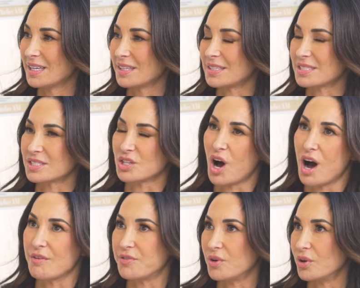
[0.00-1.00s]
this is
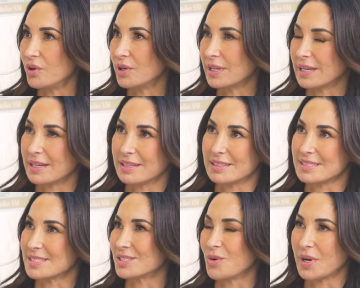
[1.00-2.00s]
awful and this
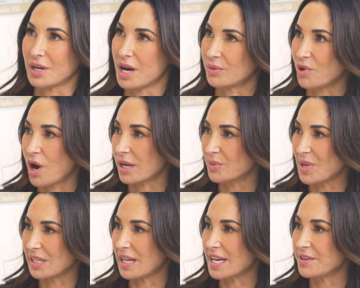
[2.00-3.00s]
is going on wrong in my
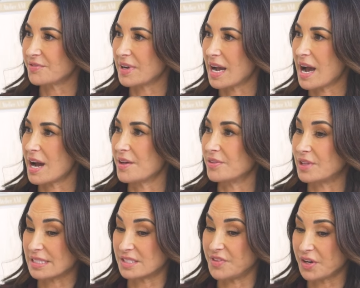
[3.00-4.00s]
life.
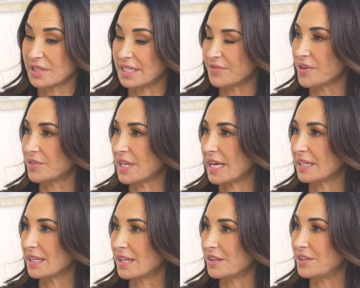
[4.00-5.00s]
That's very different than
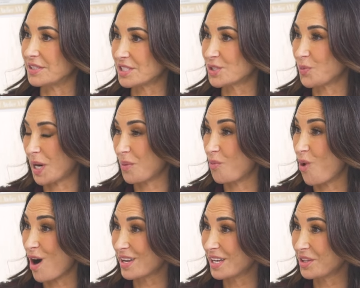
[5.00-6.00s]
this is what I'm
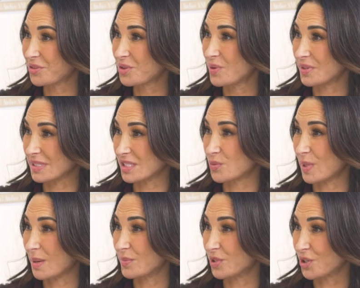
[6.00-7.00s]
walking through and this is what I'm